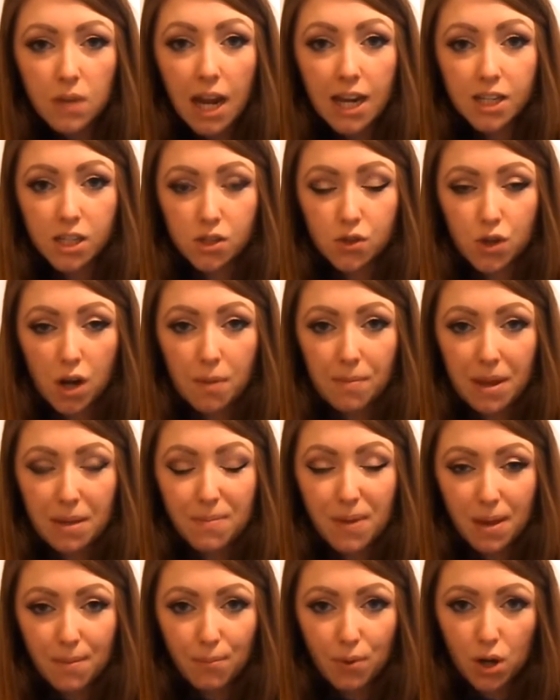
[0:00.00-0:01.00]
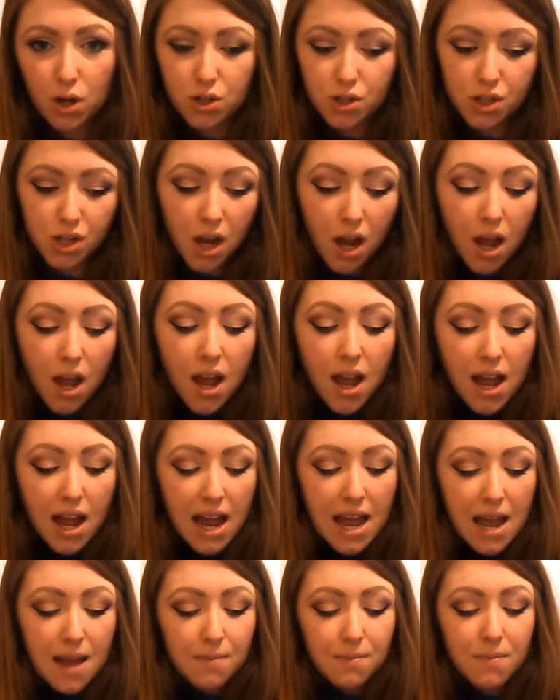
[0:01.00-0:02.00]
I just dropped my paintbrush.
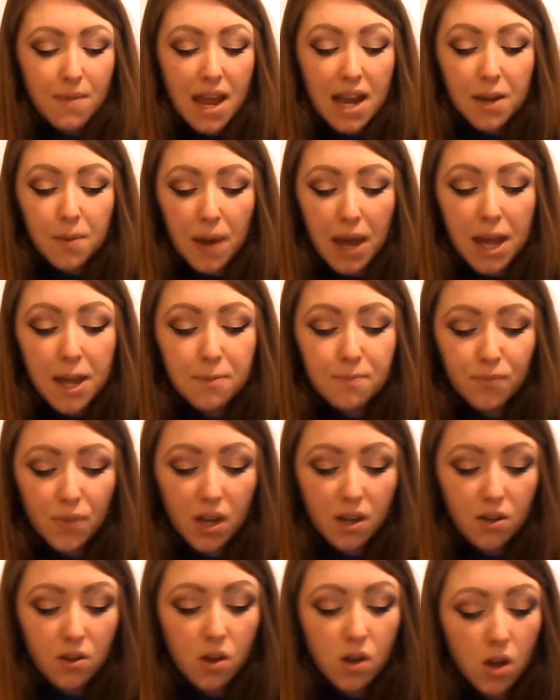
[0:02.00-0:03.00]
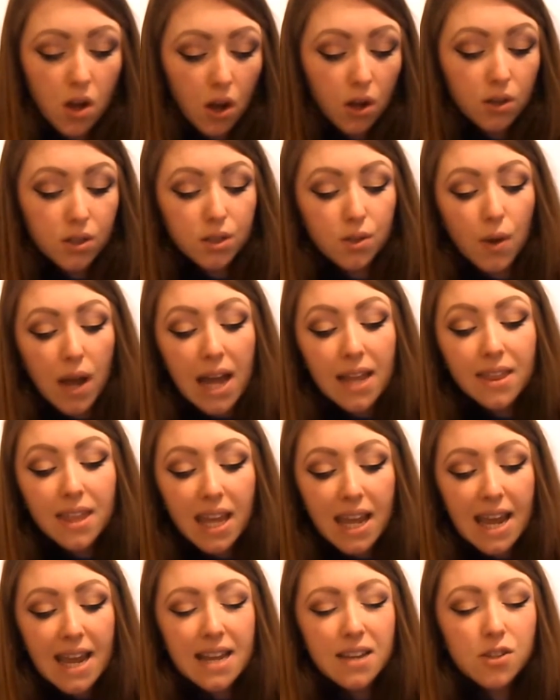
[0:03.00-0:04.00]
Anyway, also at
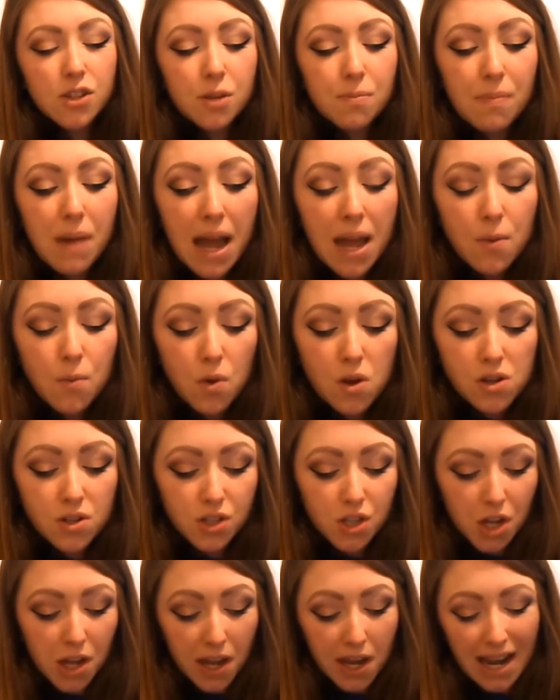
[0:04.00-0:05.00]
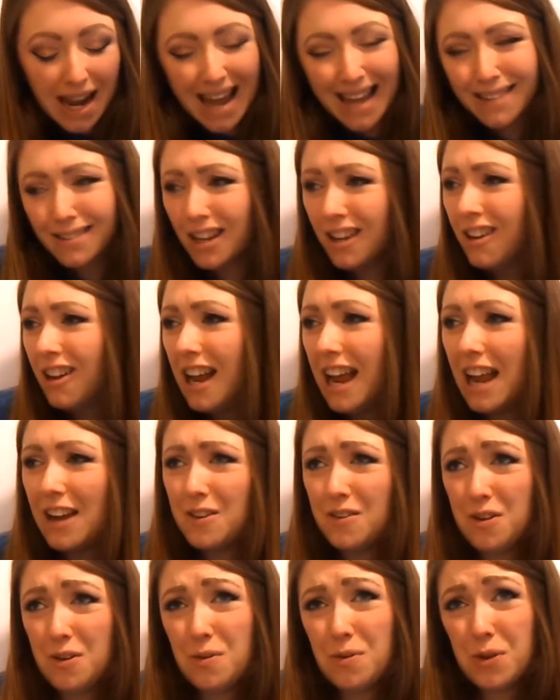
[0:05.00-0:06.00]
the end you might want
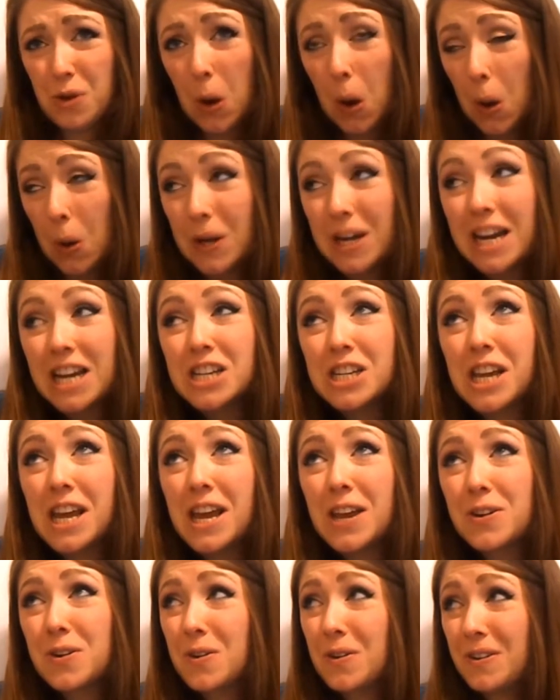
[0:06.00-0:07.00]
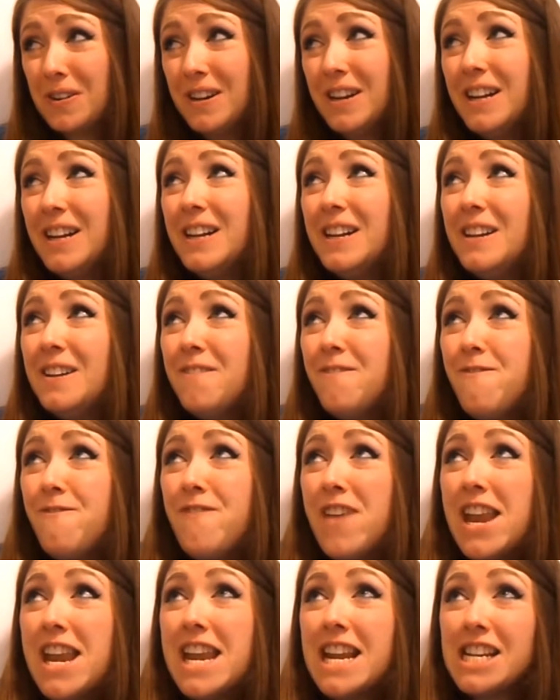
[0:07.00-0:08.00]
to garnish it or
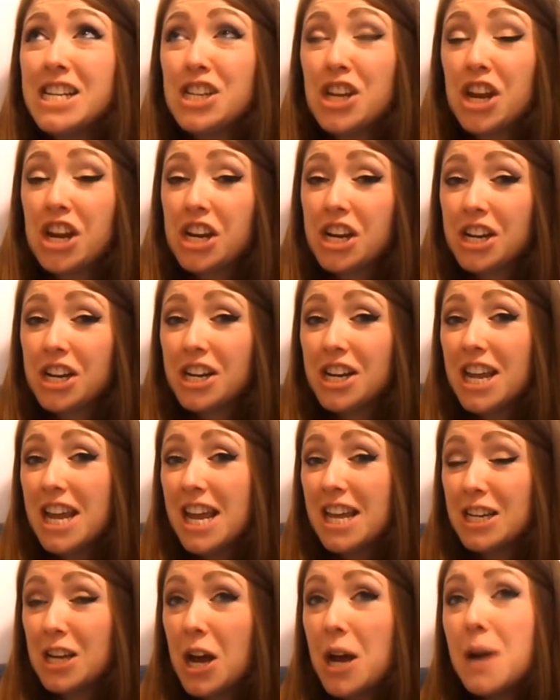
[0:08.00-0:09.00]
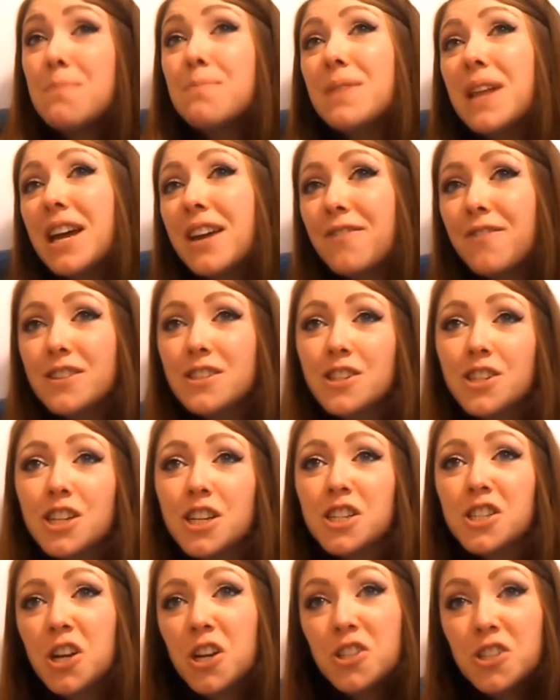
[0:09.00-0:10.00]
finishing it up, like
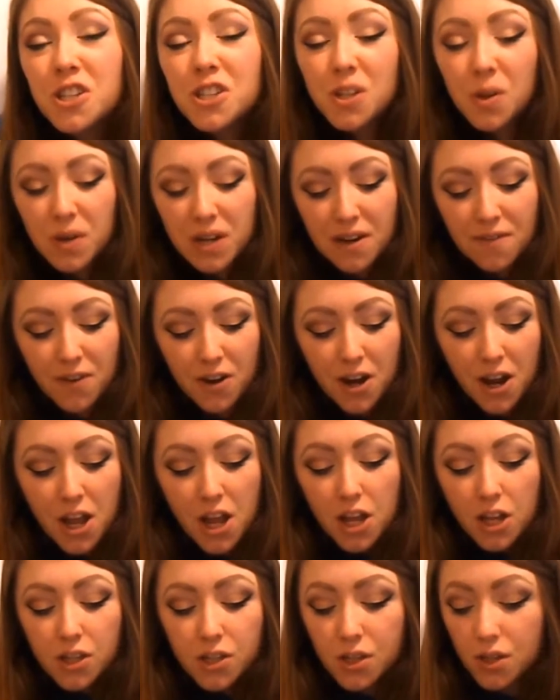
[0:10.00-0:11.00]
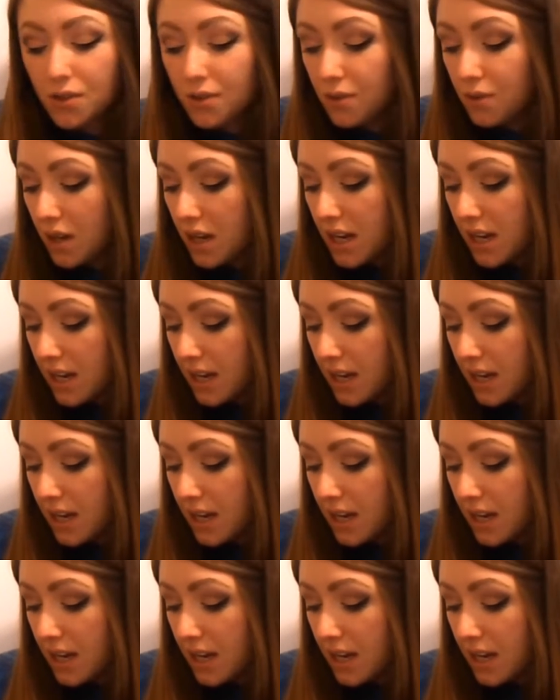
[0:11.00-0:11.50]
finishing touches or whatever. So